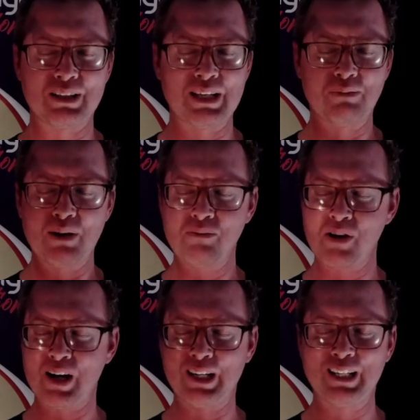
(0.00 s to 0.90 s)
in my
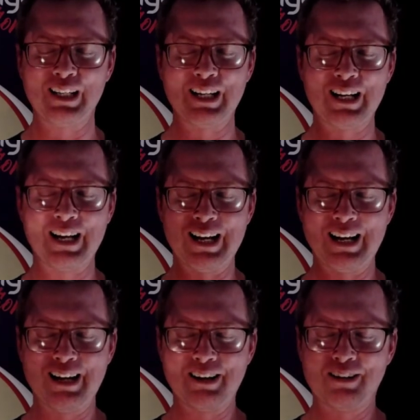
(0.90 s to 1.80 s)
mind,
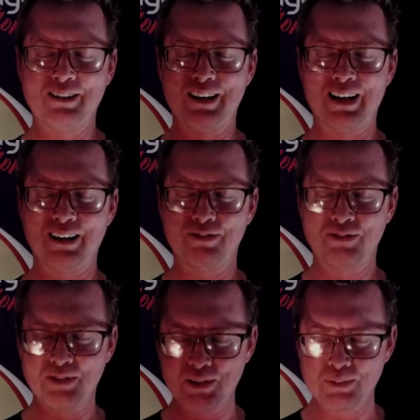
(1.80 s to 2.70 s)

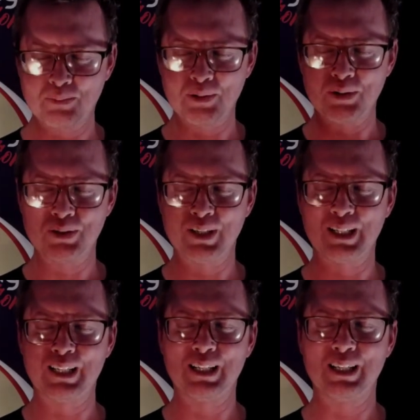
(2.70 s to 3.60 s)
first person.